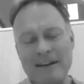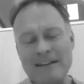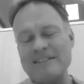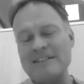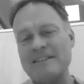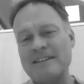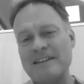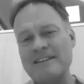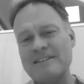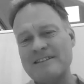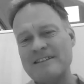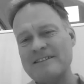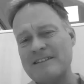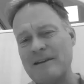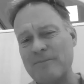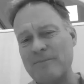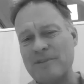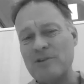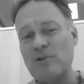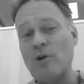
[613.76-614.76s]
isn't this
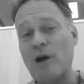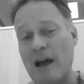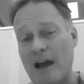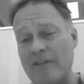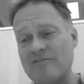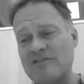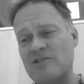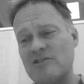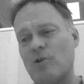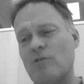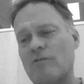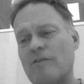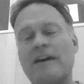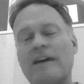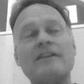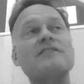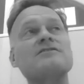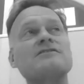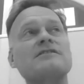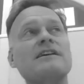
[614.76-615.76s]
something you have solved,
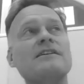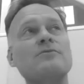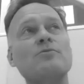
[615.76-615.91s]
Anders?